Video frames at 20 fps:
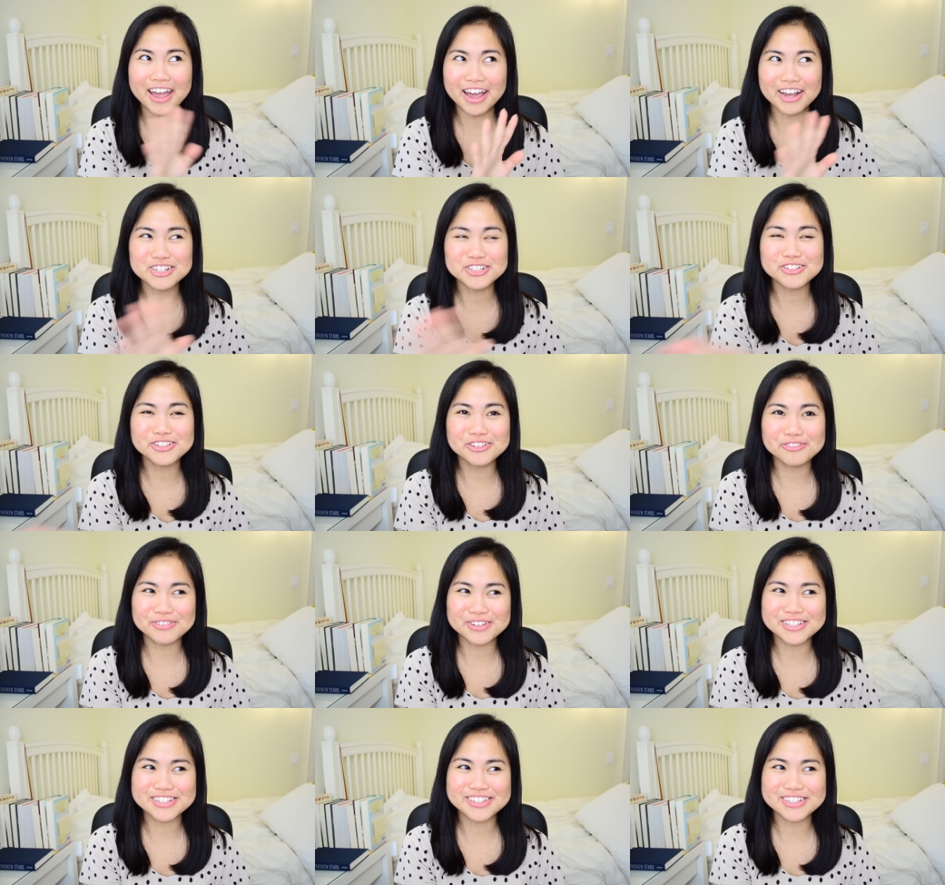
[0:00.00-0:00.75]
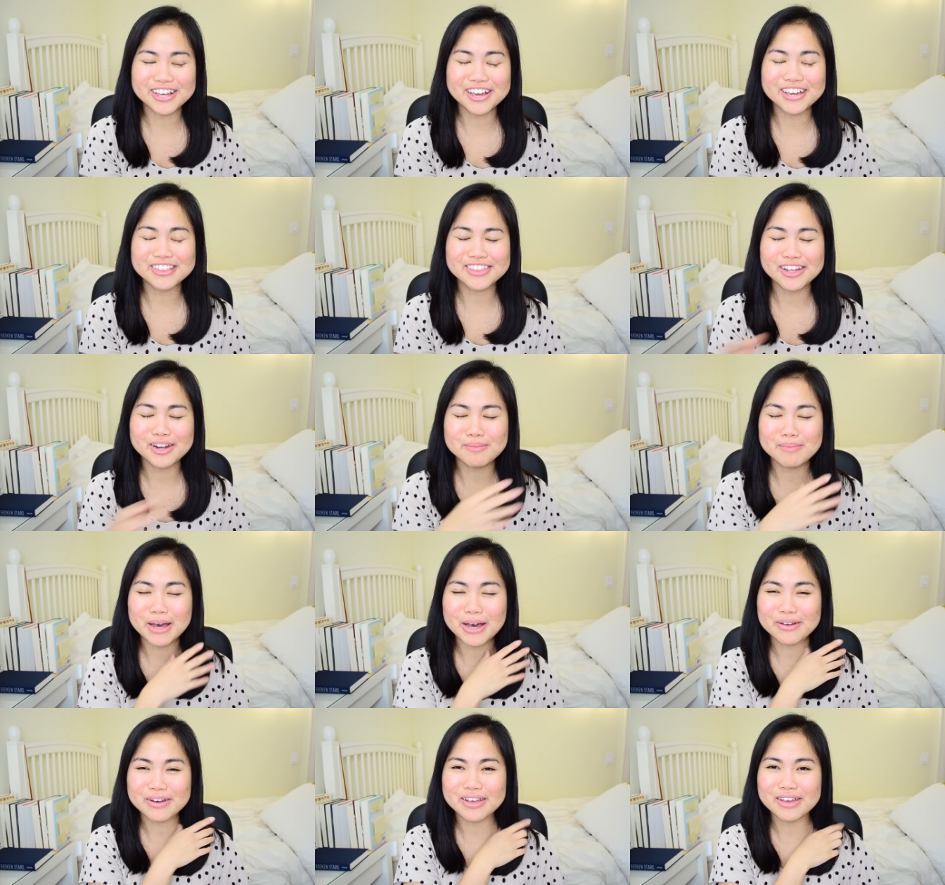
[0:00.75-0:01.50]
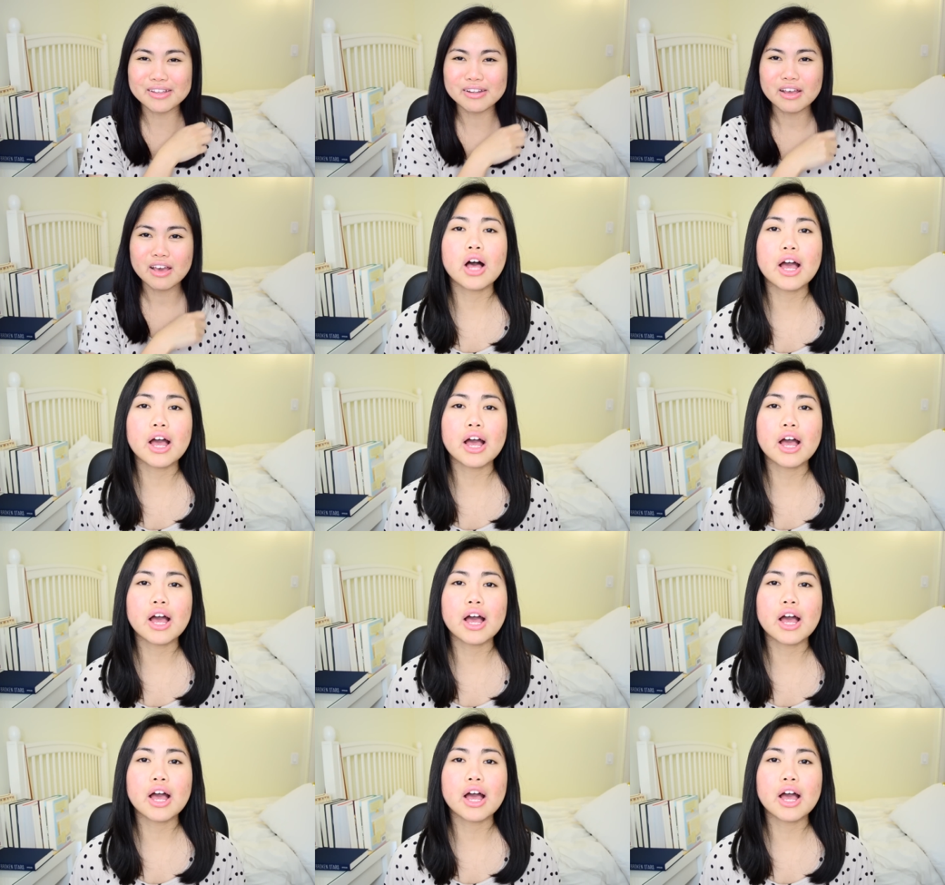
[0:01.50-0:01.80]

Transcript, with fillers: I actually really like that about it.